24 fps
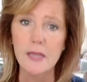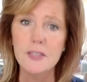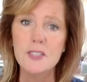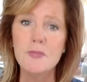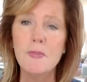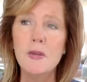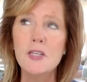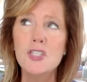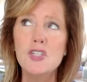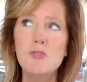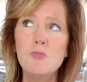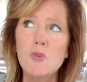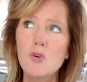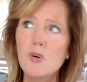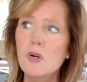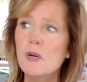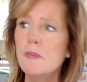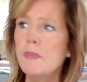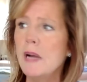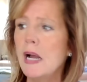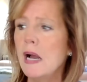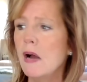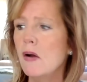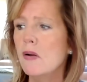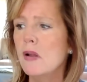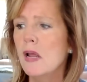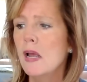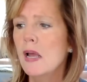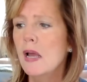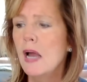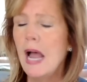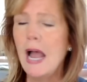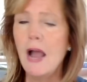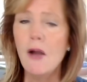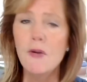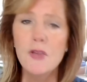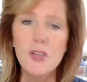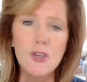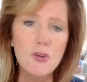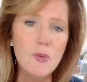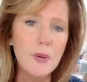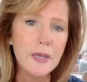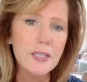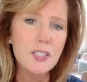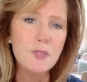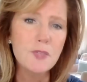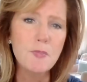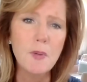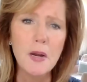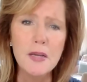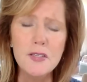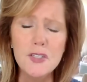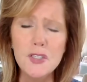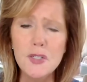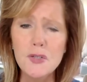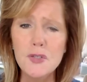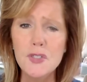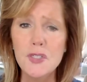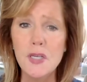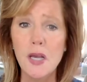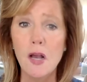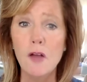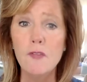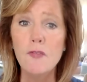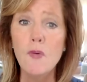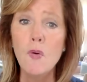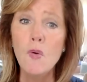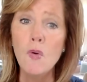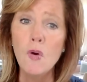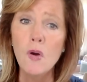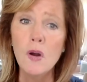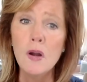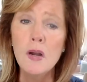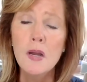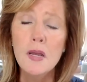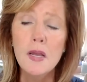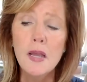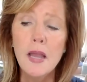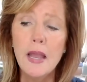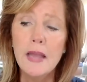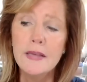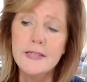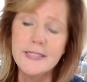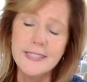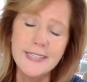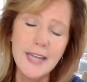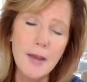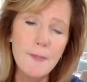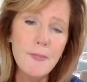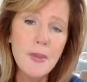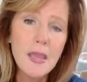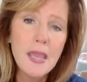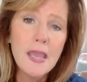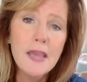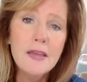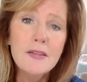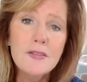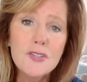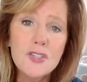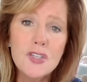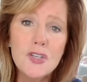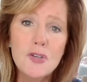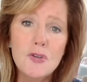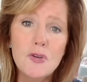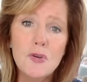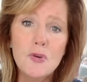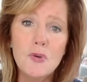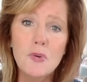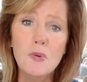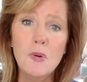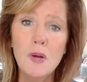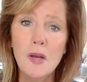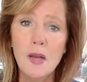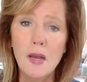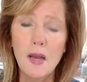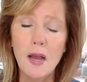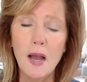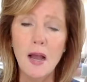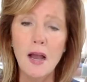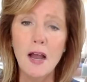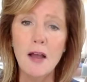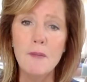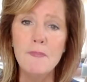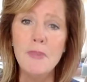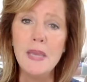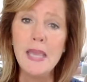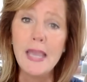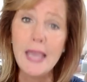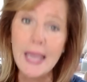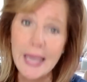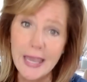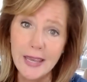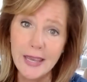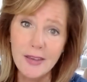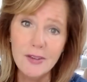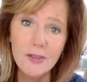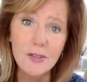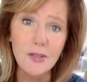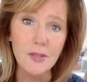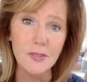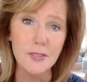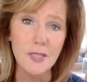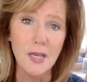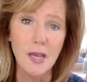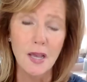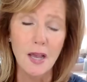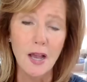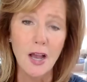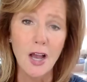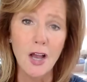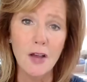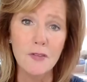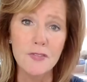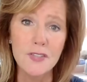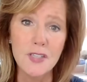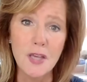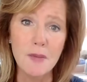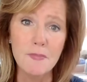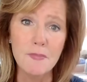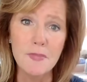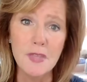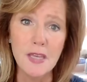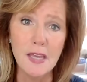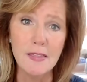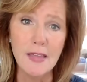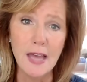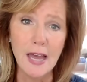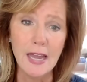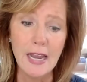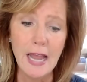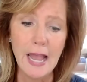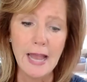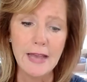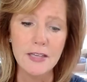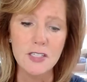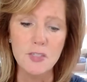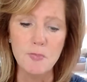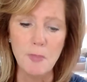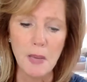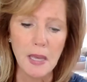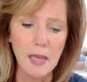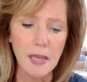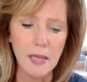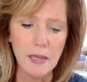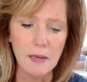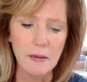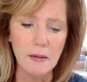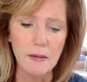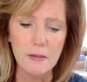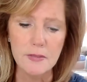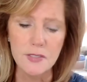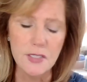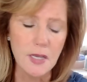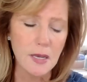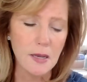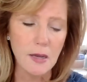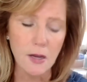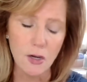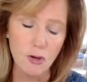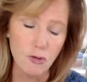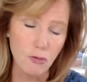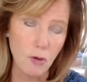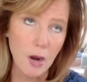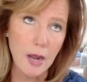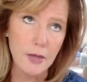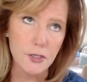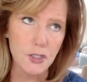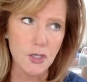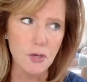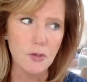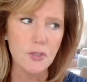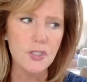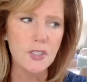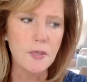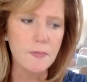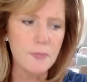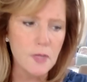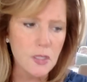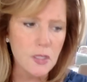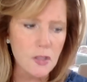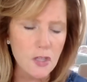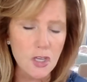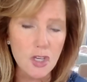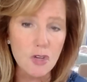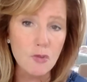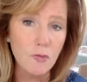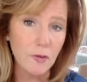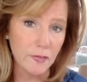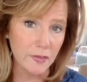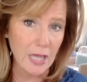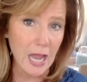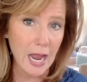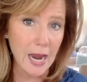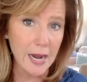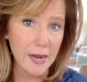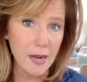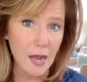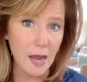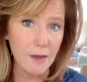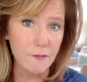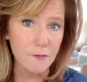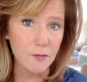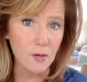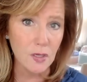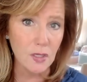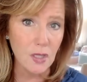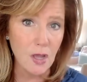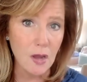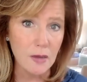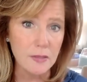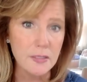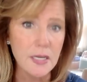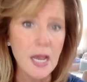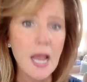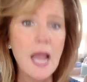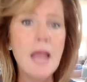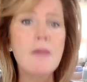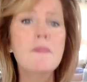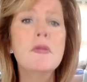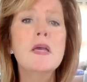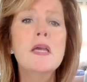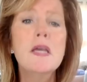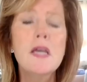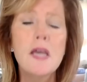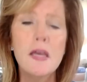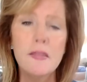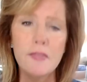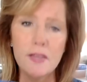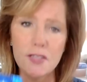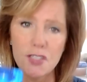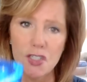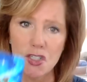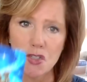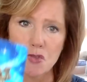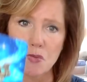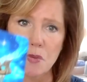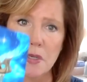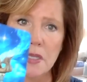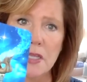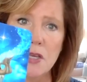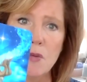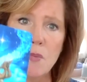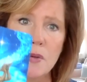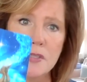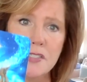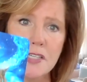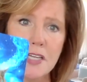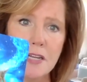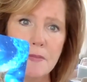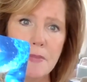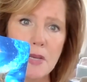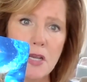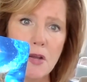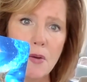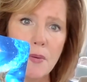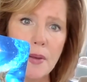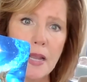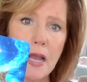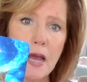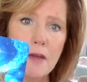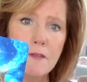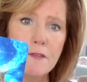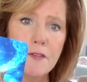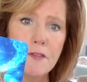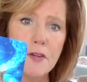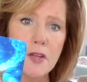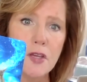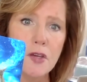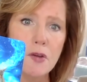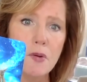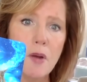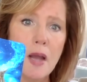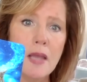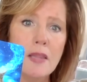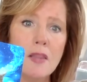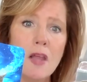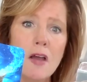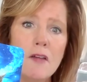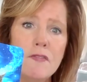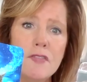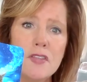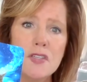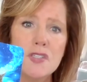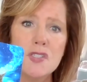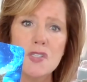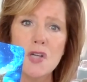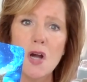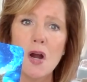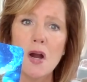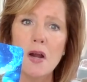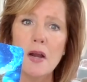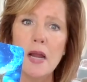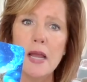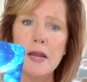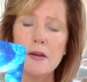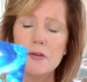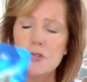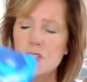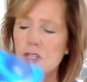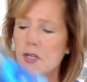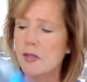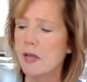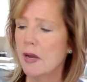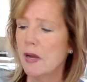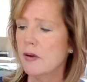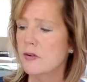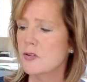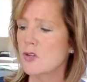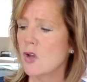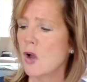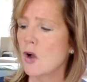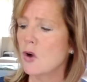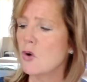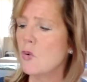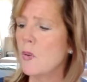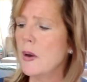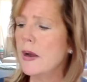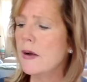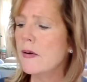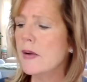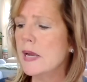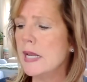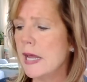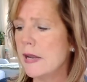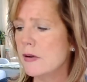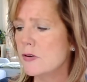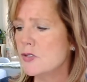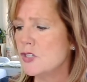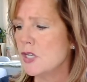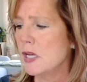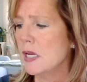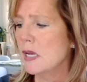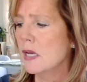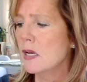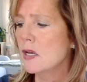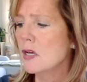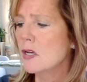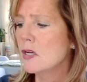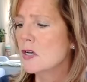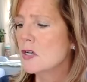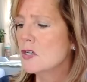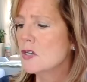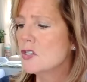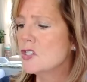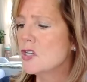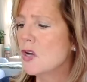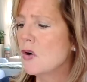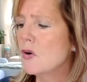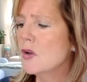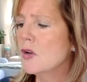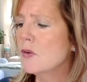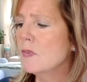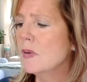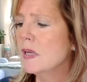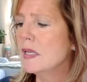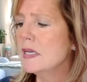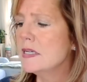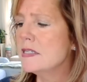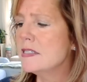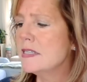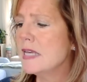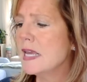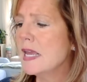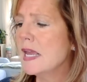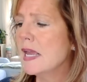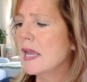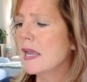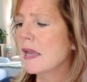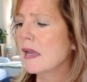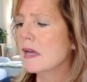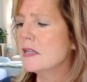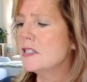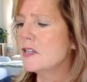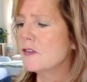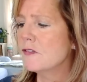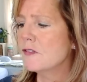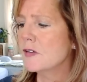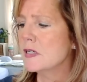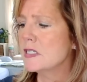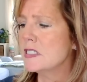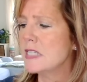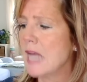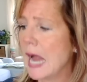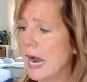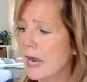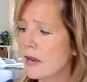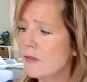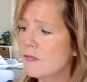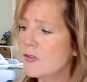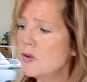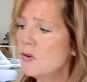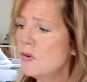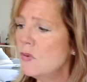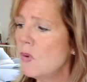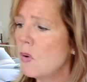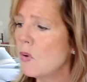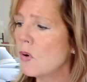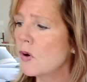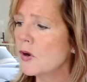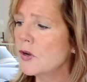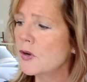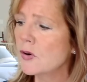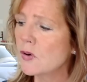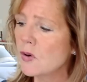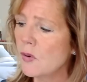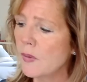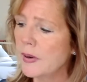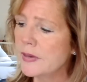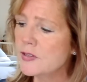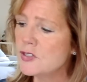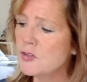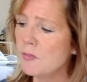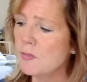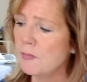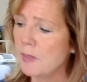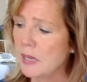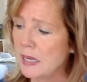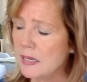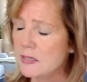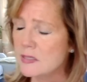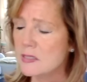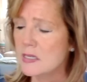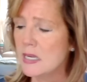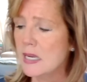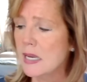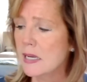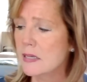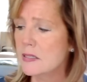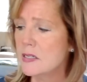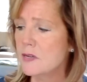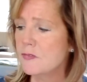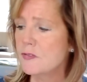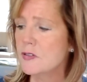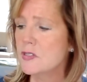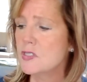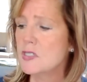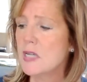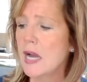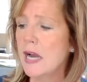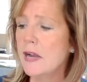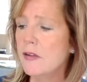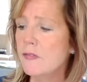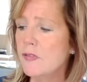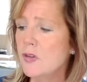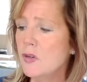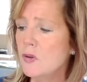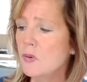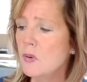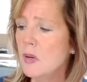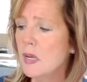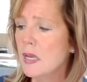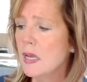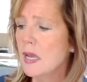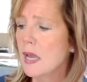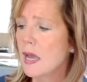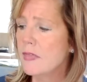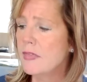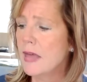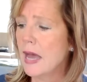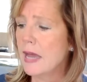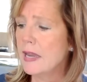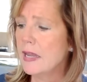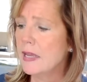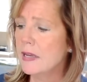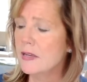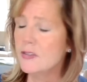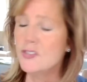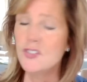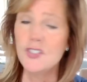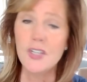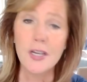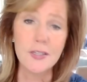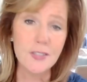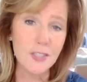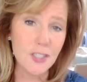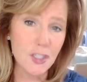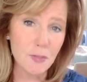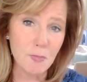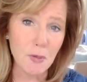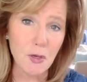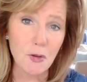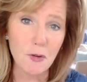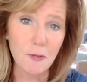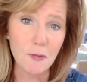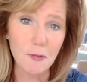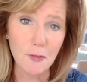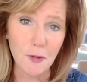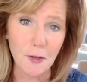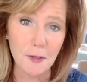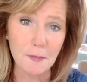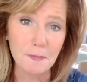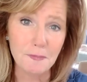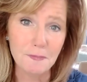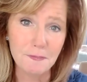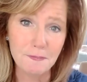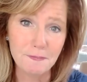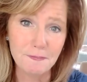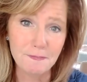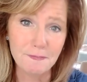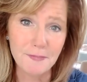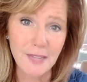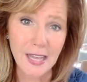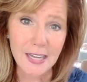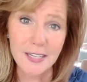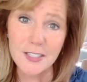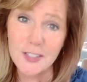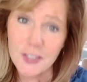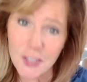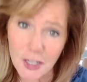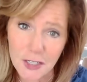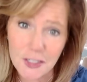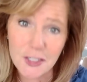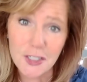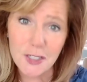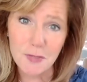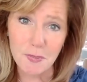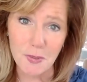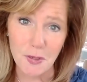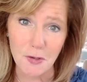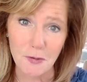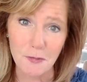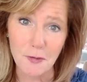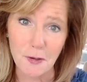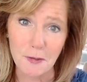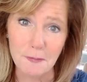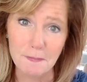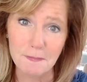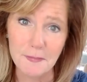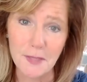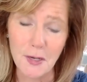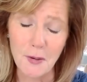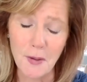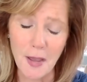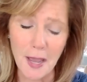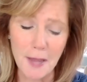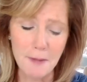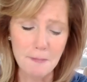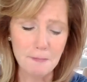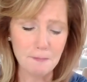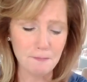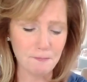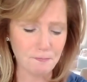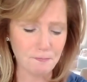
it's much more about how you express yourself or stepping into uh, being healed of something that has been a crutch or something that you relied on for a long time, this is really what's going to be going on for you. I love the star energy there, Aquarian energy. So you're really seeing a different side of you, or you're going to be seeing a different side of you that is just as beautiful. That is just as beautiful. Okay.